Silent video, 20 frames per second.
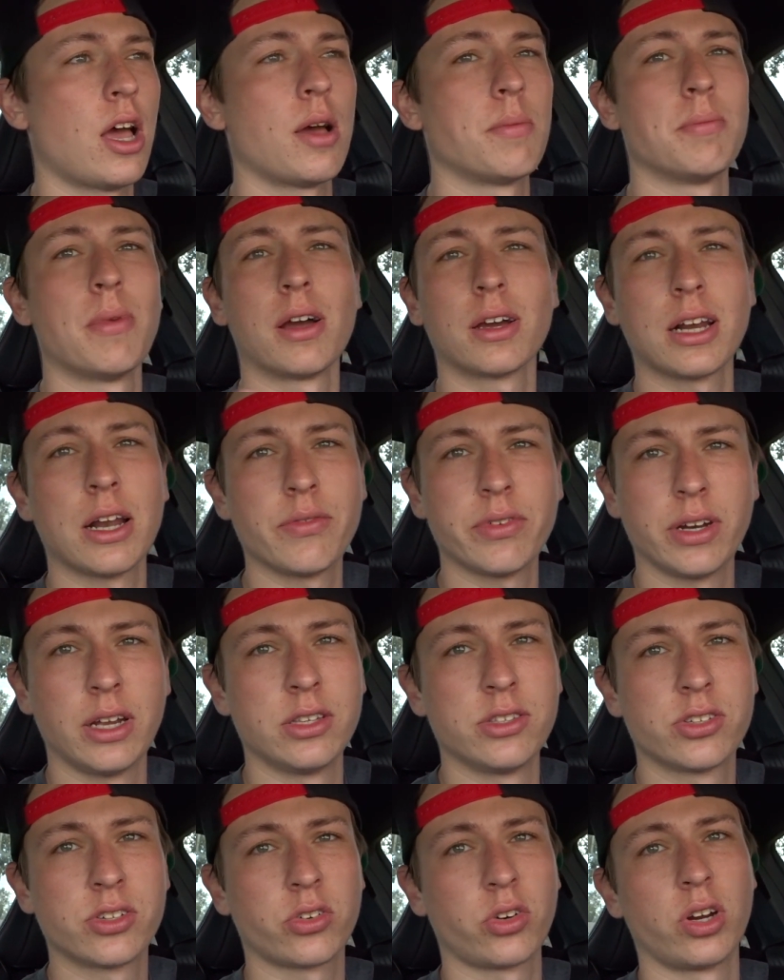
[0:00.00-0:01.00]
I'm not gonna have an
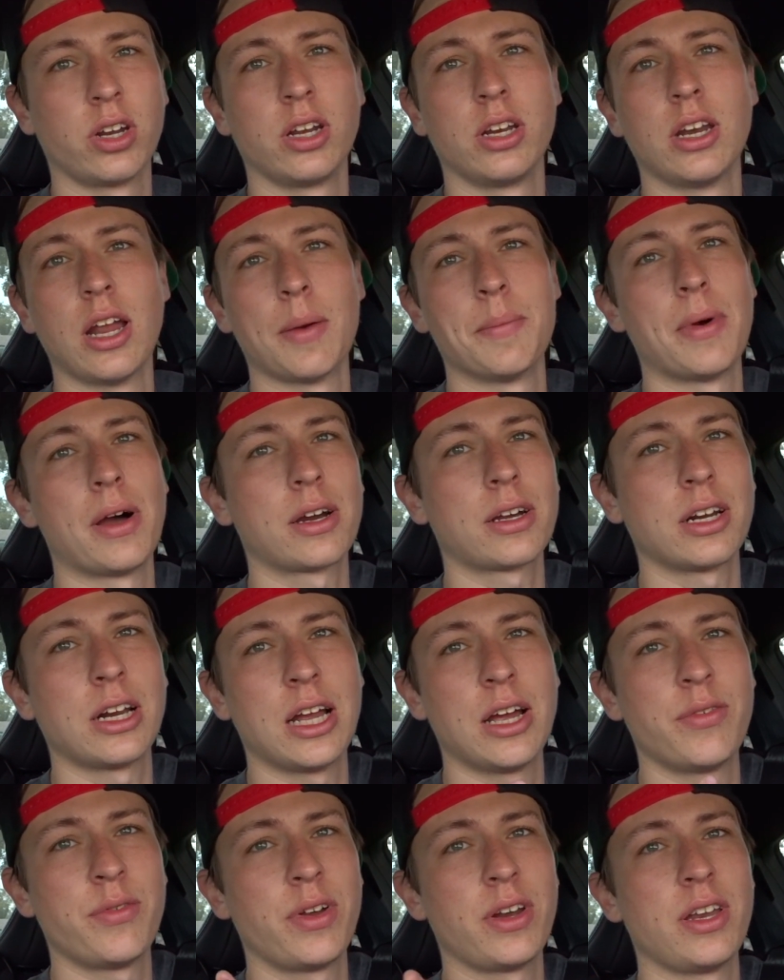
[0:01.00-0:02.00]
end screen. I'm not gonna
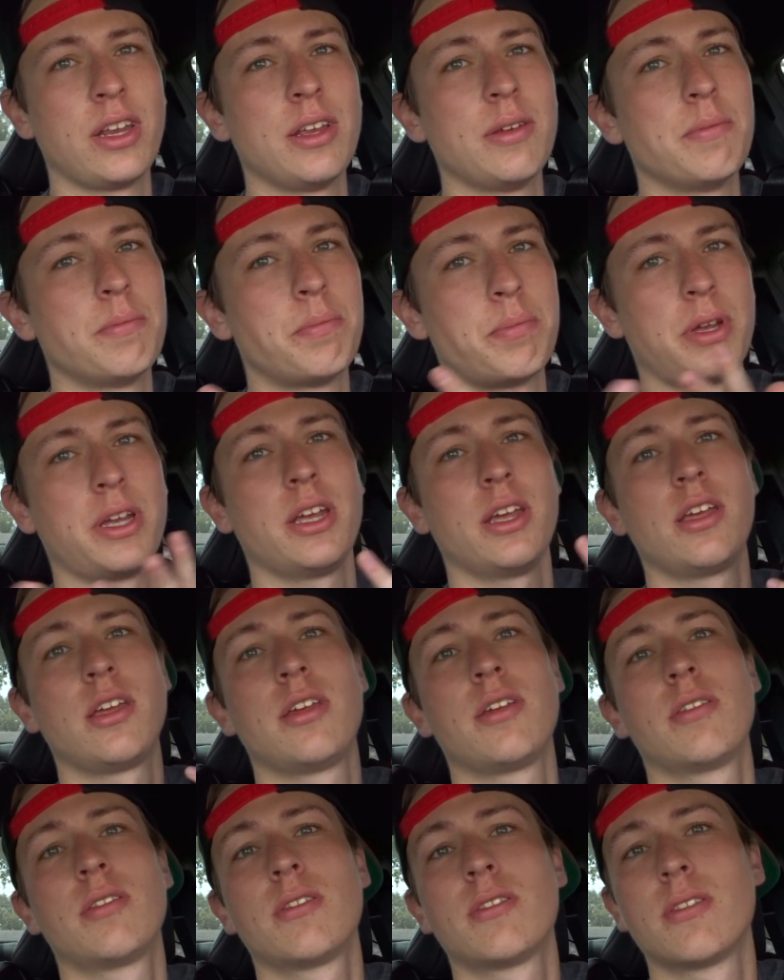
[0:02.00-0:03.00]
have any
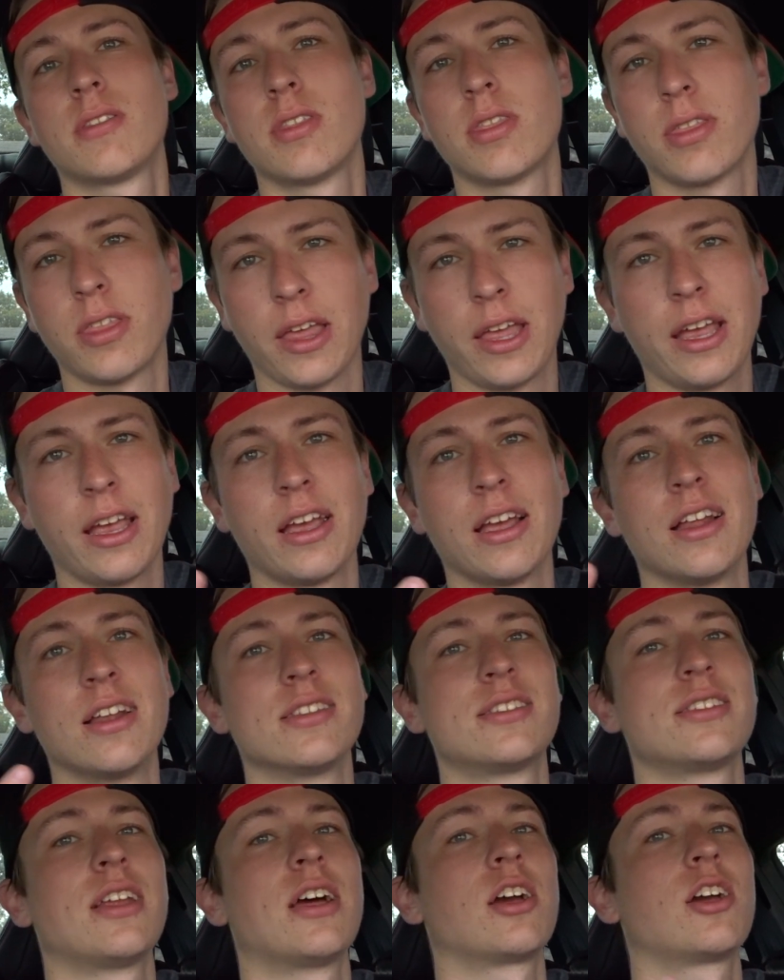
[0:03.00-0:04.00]
big thing,
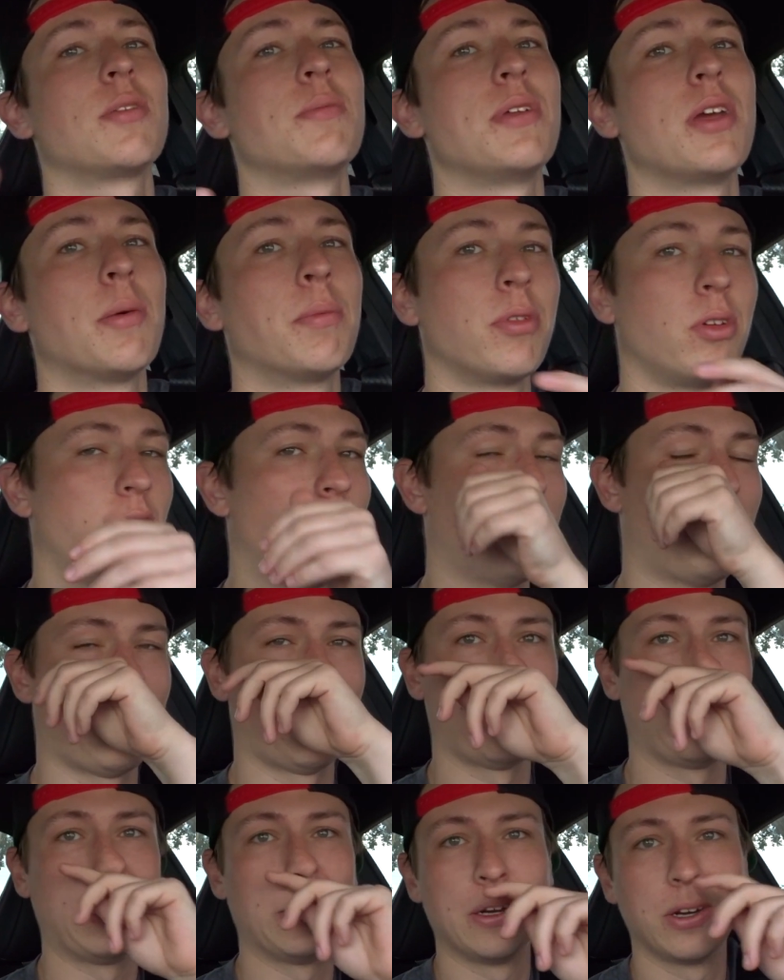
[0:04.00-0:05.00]
and it's not gonna be uploaded on
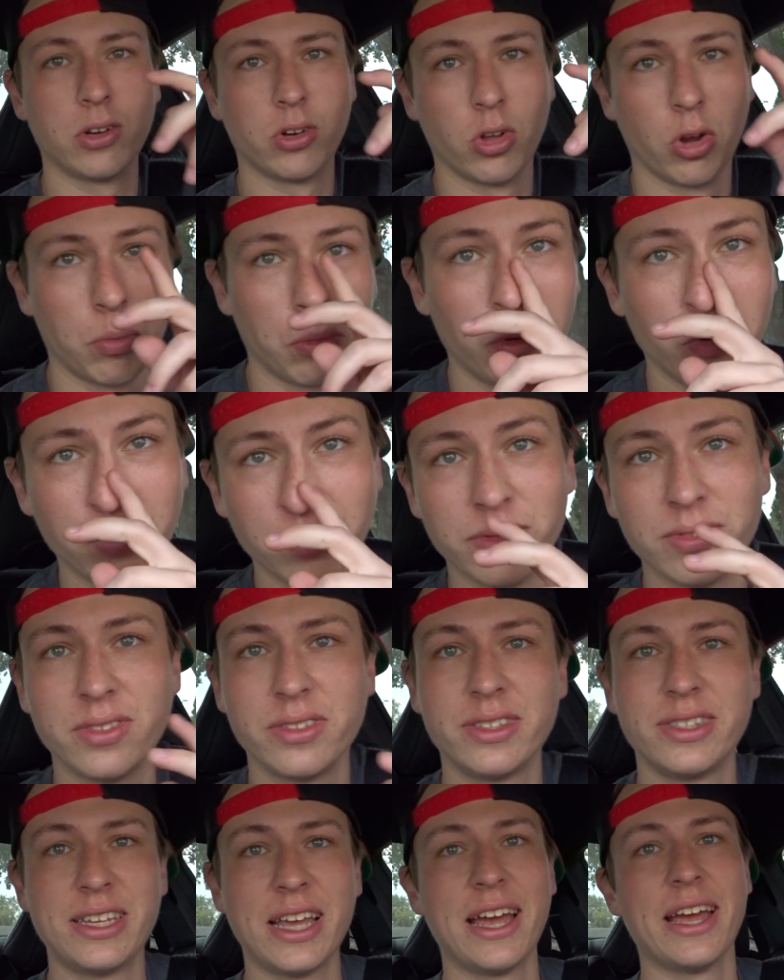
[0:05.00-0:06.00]
my normal
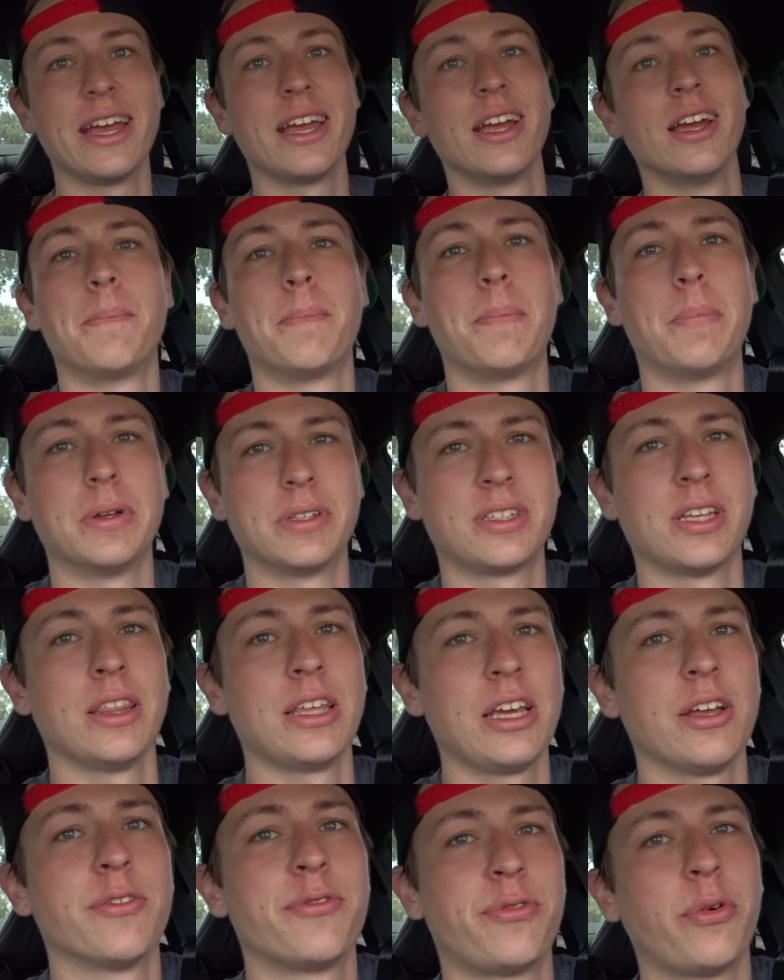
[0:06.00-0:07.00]
day. But
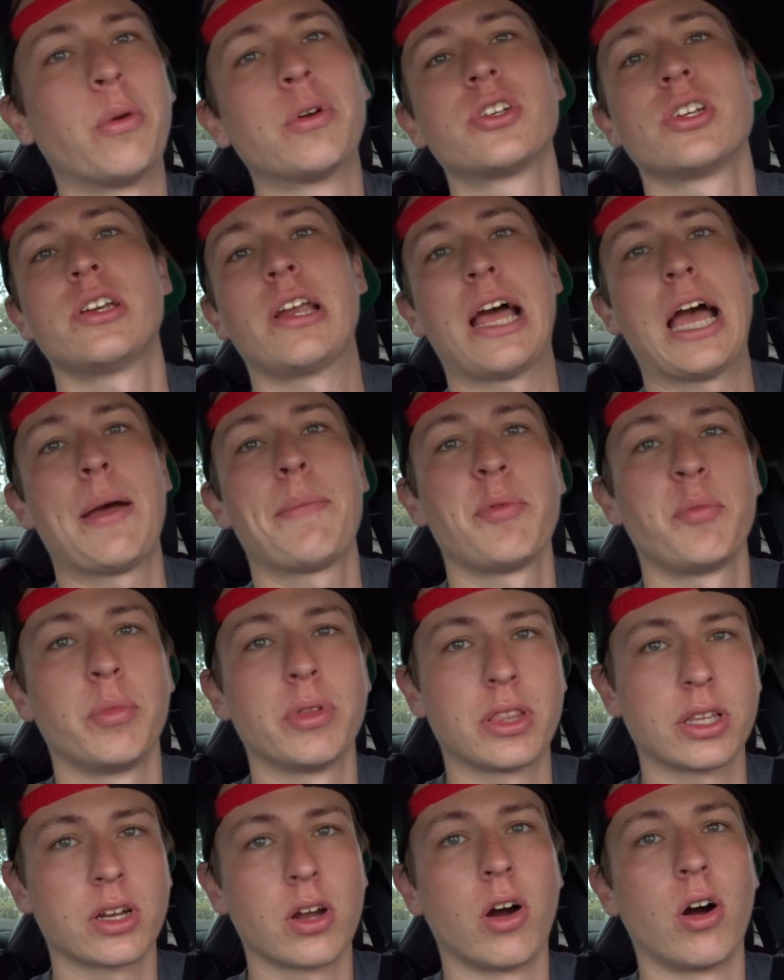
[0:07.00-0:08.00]
something unfortunate happened
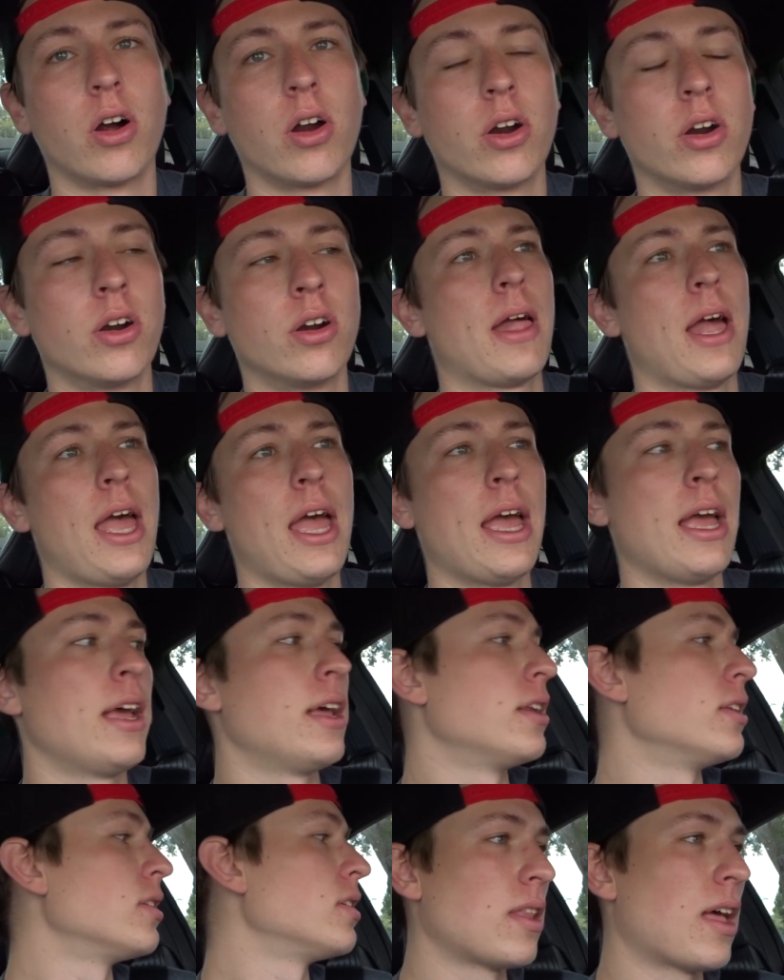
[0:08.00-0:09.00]
with the car,
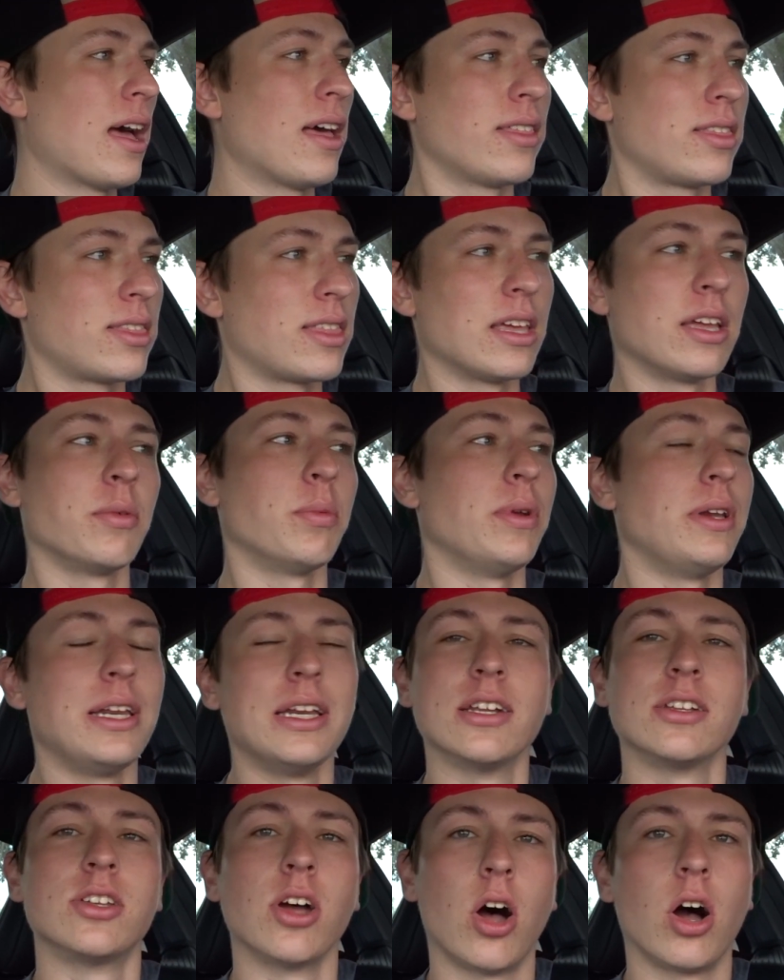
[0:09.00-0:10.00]
and I think we
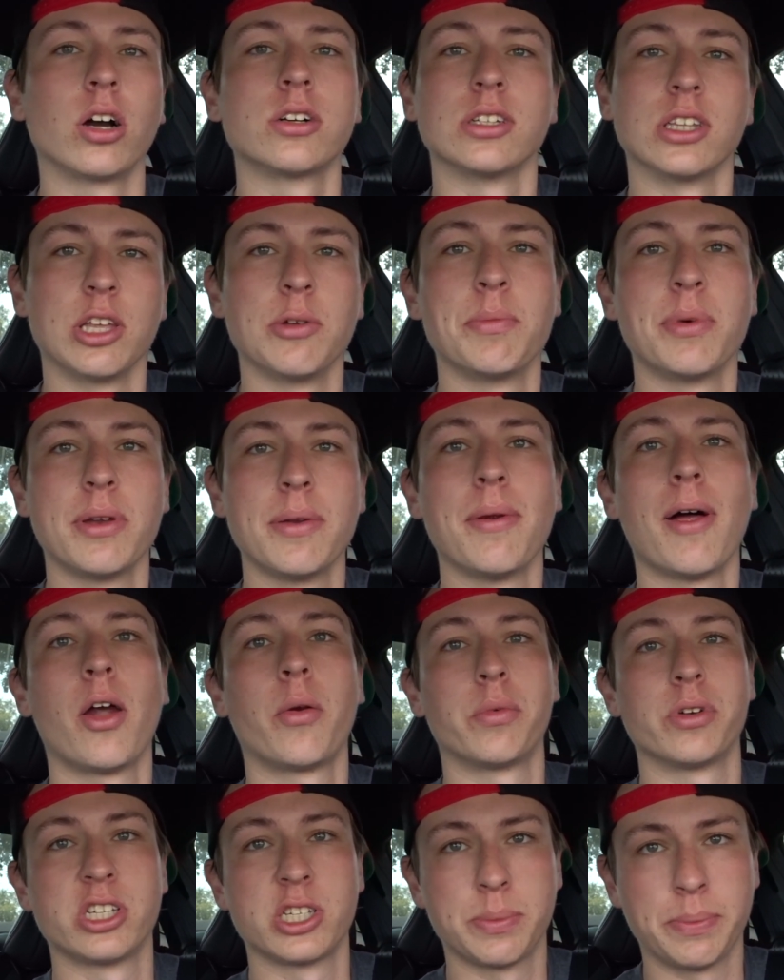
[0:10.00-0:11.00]
need to talk a little bit
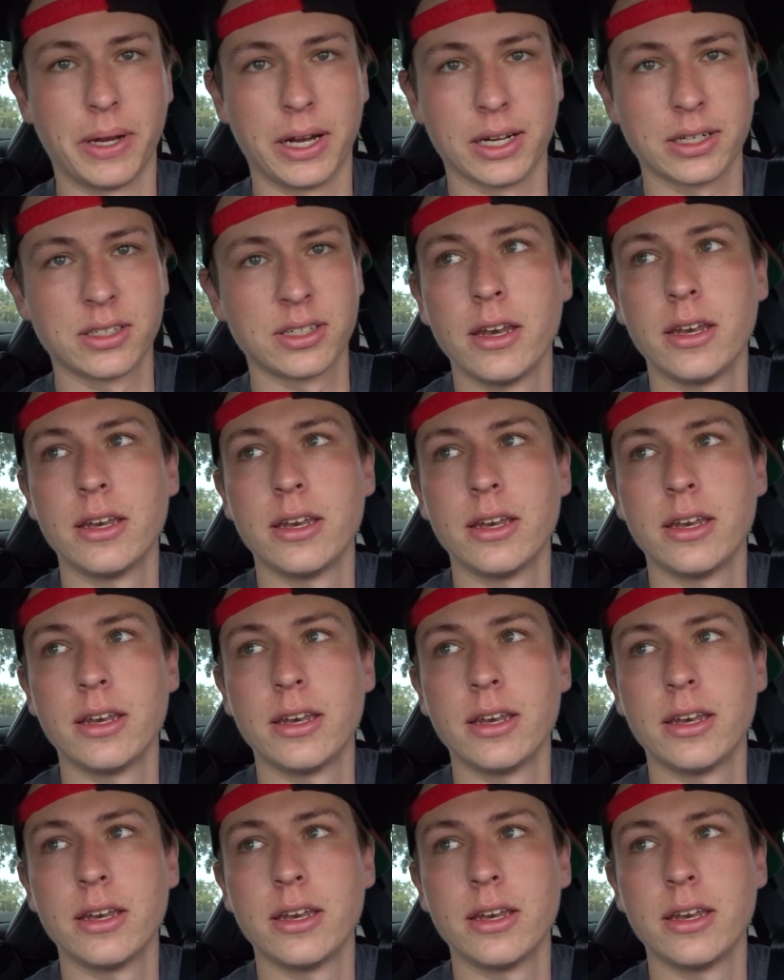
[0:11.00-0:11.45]
about respect.